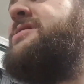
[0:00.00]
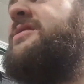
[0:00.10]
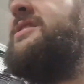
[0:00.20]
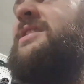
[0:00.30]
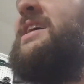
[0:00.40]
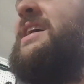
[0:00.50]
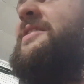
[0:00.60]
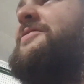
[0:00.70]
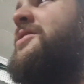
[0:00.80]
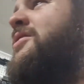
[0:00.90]
are going to
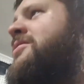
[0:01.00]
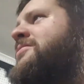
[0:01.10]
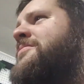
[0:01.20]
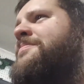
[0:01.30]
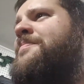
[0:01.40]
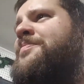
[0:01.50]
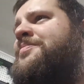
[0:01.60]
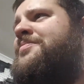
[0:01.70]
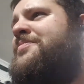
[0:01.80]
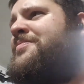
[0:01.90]
have their own
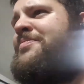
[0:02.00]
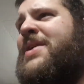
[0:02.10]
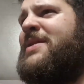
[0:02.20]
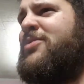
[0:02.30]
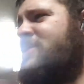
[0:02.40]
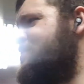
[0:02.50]
pegboard